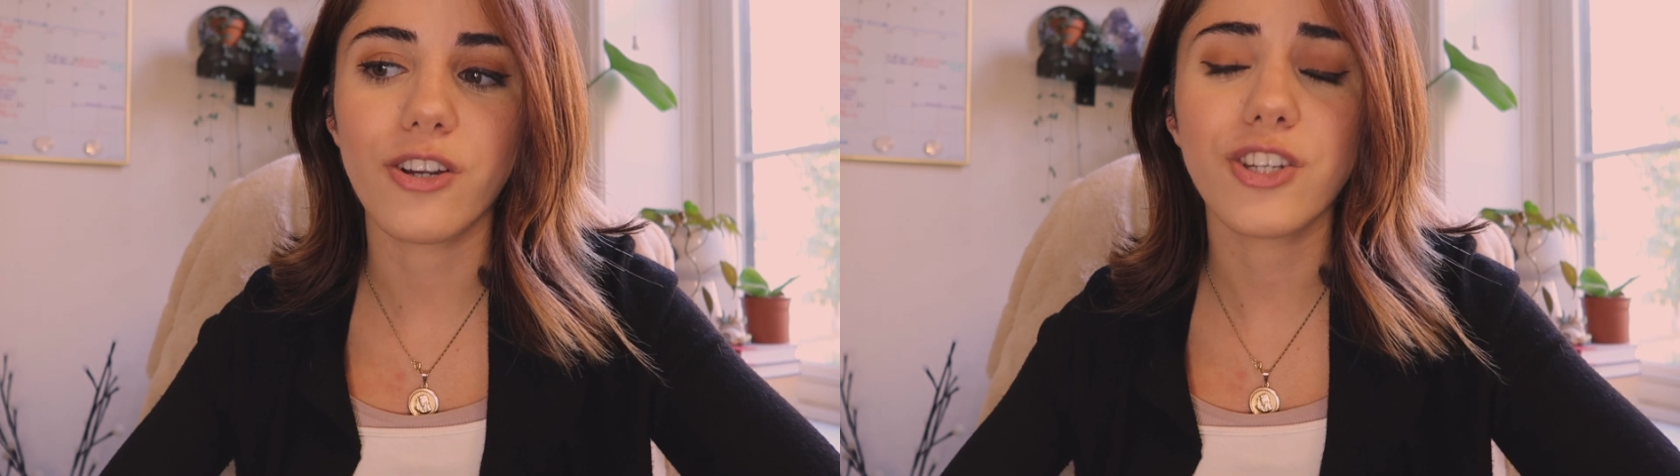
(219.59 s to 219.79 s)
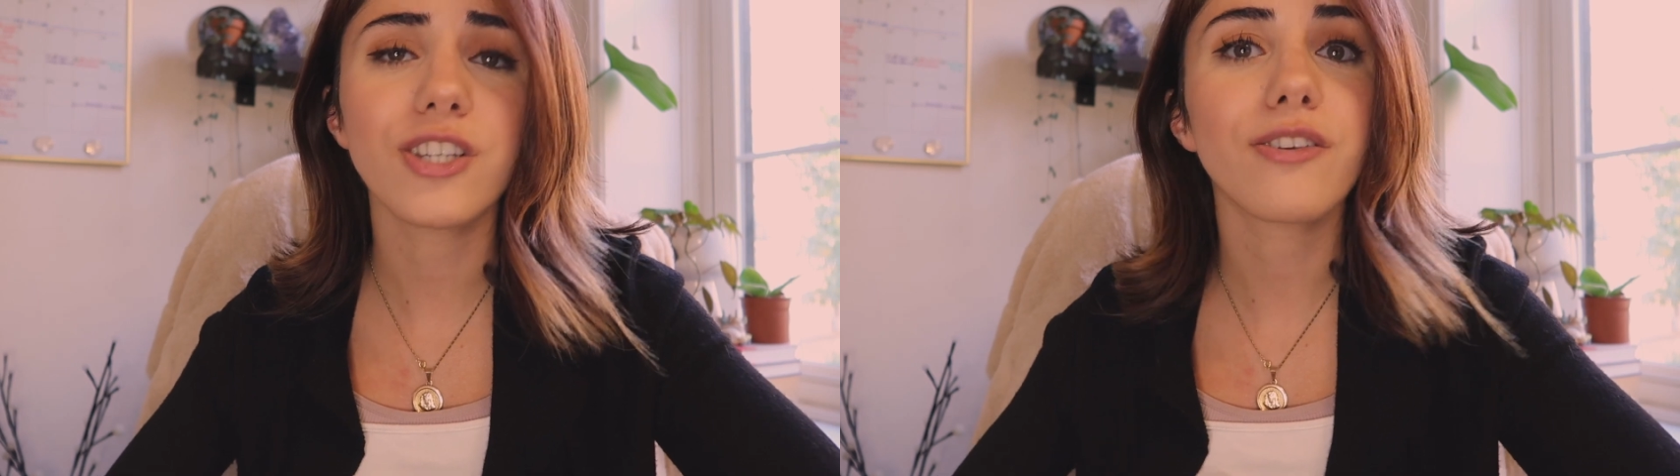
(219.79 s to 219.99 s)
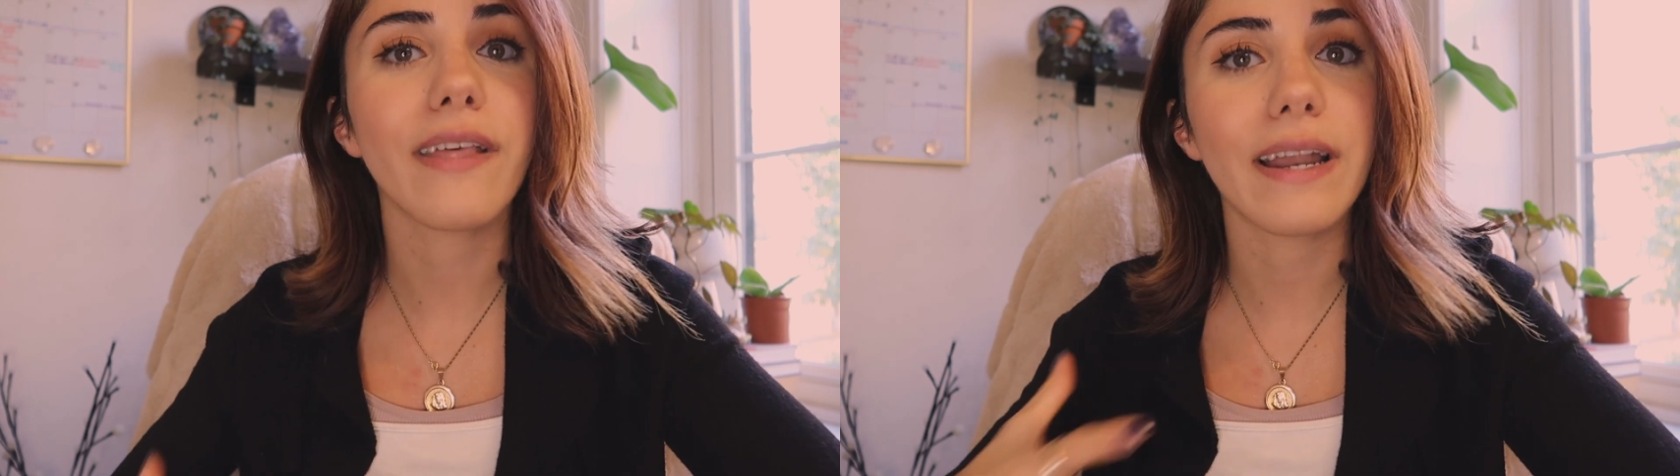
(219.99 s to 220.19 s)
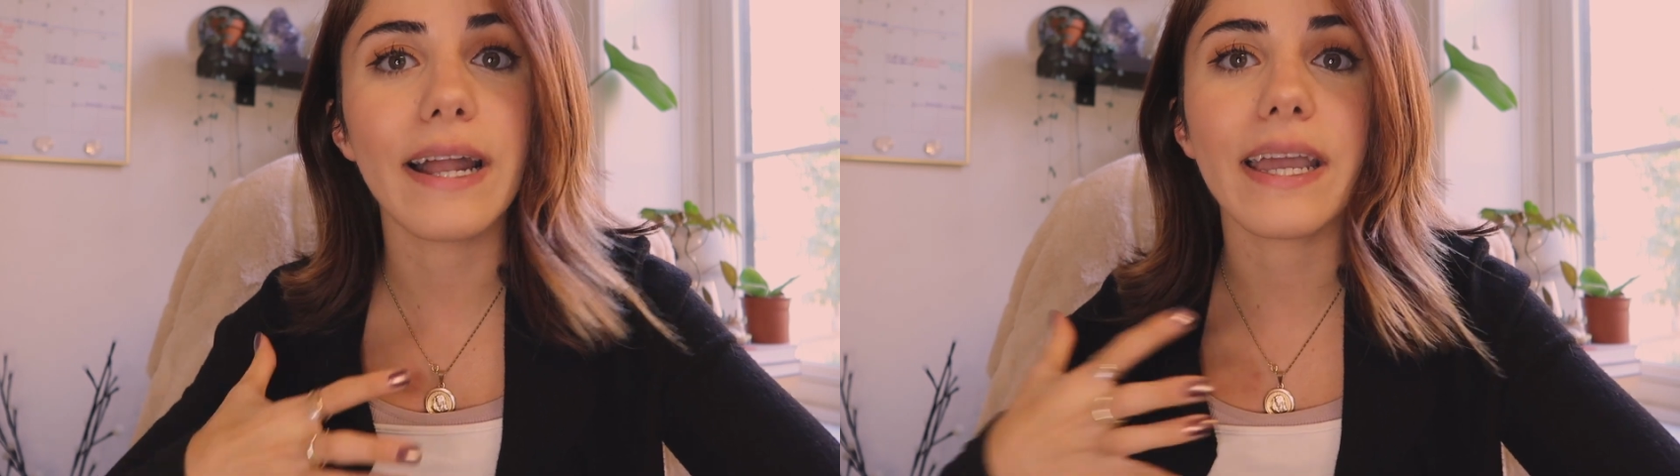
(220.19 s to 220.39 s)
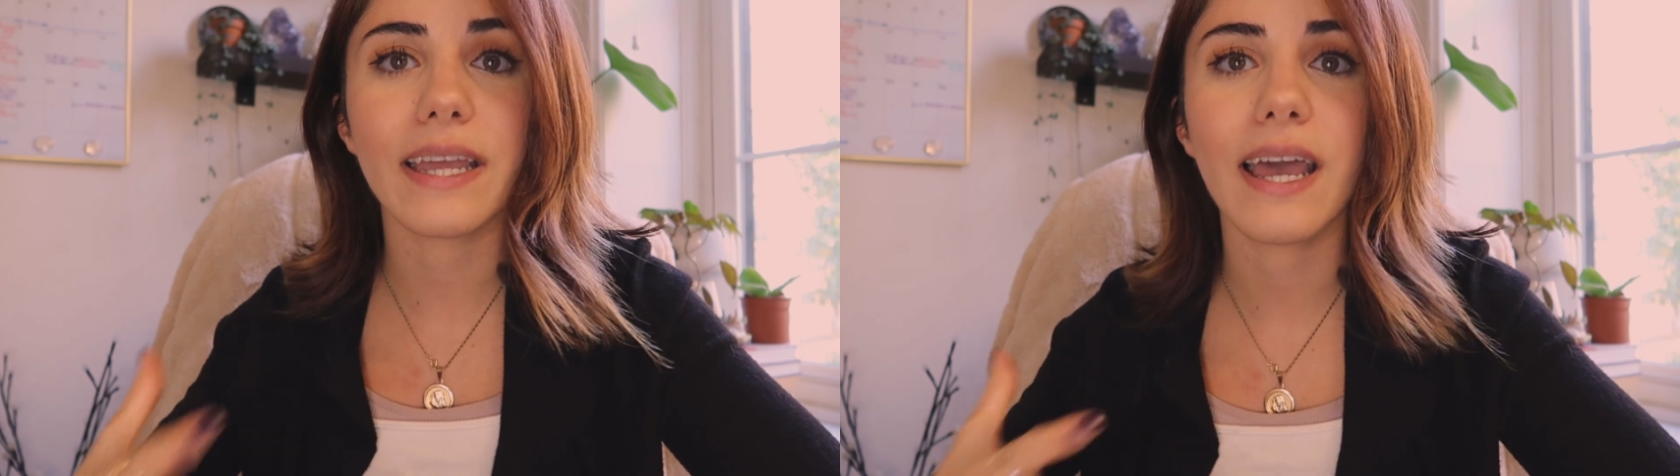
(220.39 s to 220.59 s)
just so that
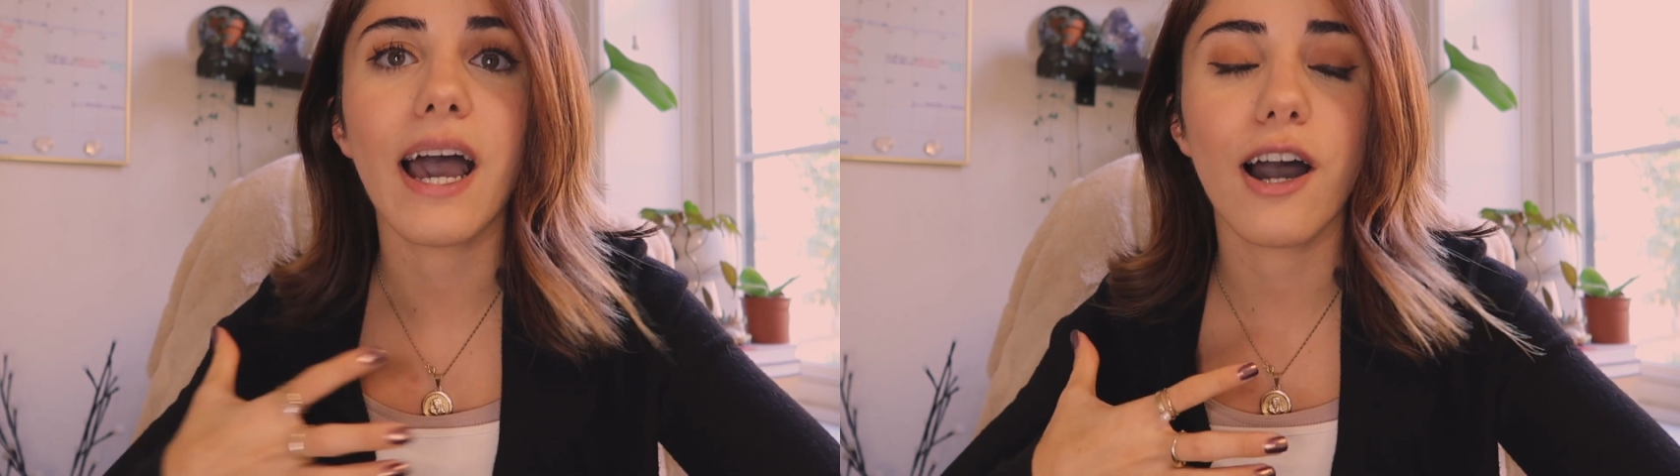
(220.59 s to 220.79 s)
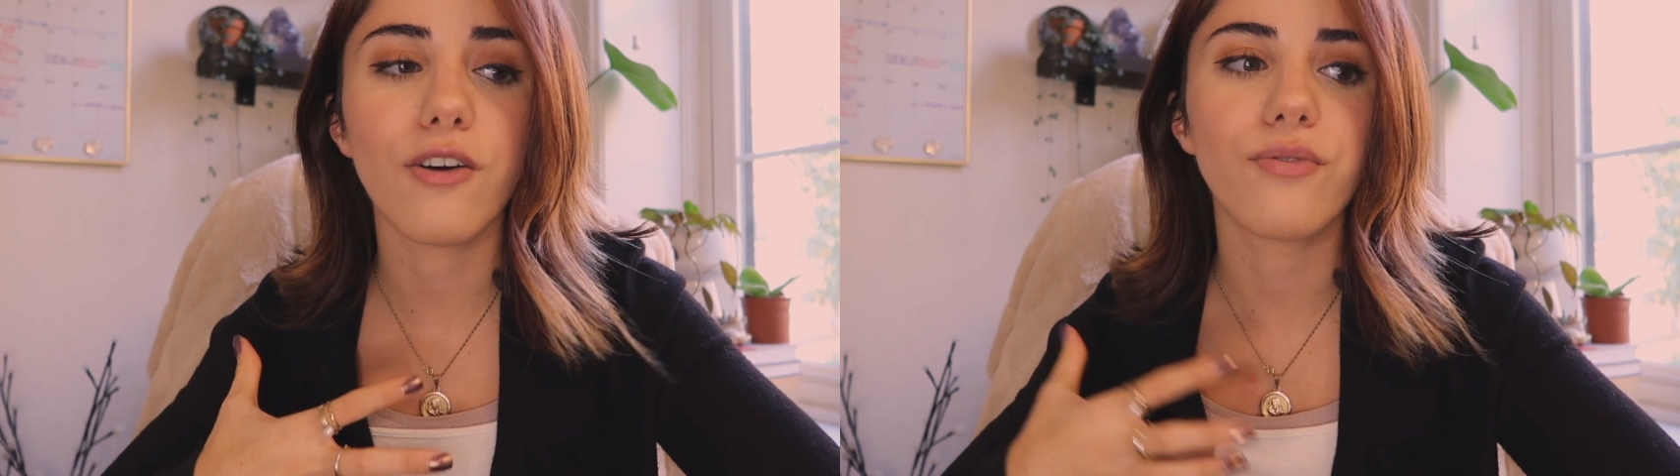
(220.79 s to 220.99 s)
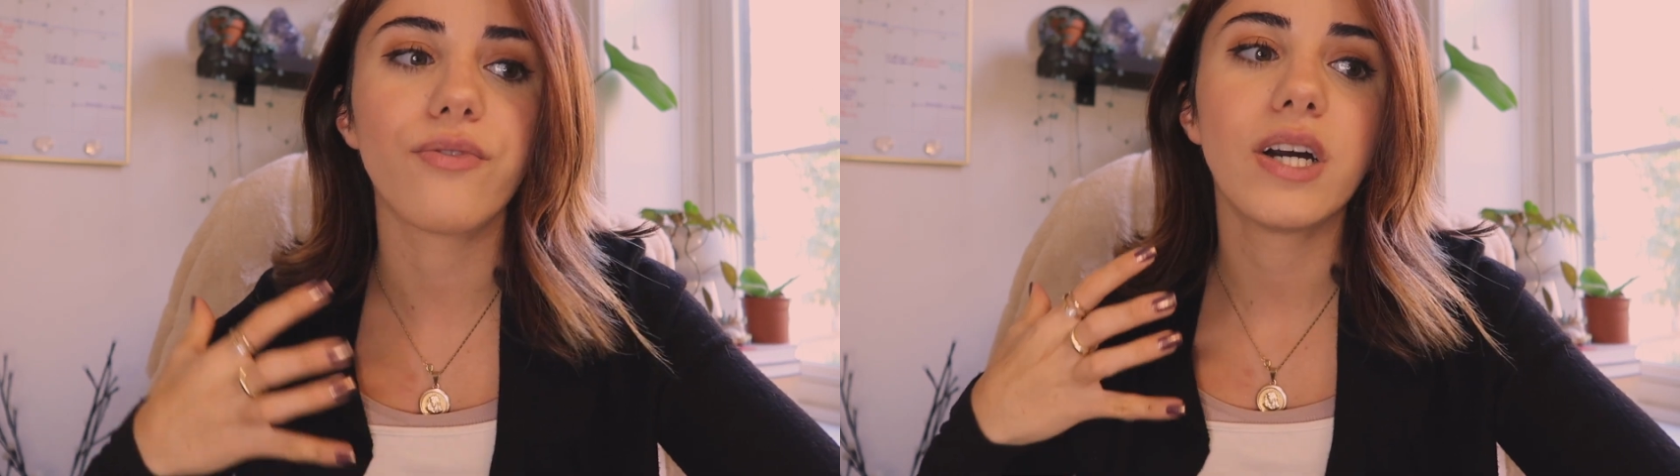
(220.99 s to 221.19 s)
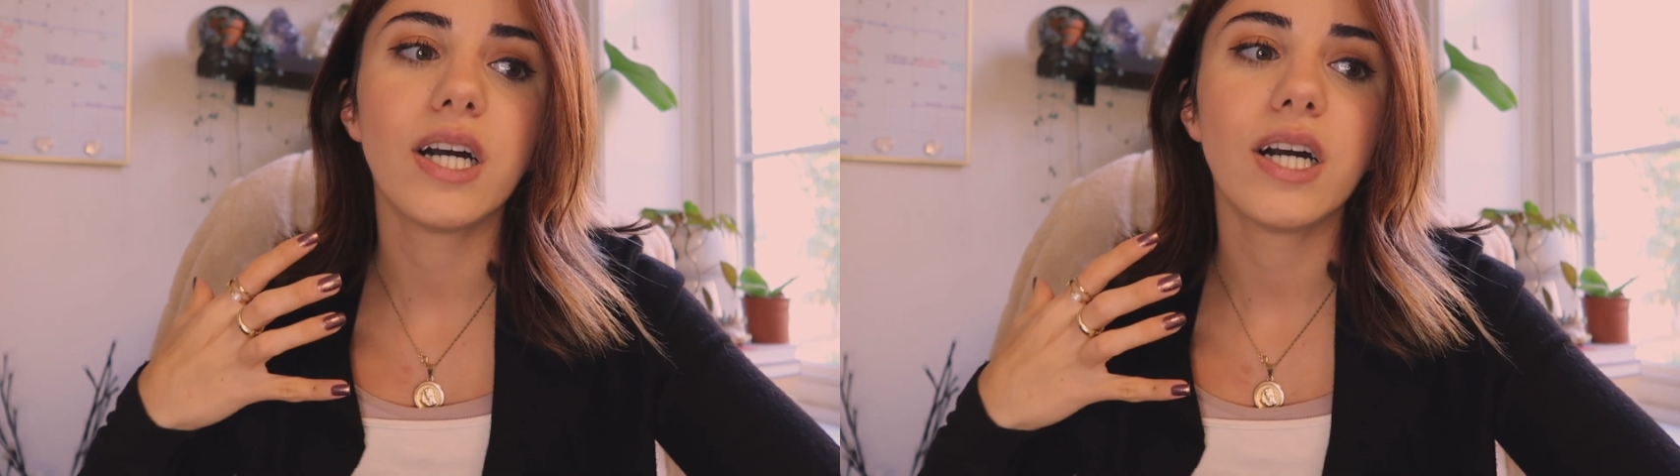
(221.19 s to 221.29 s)
I can have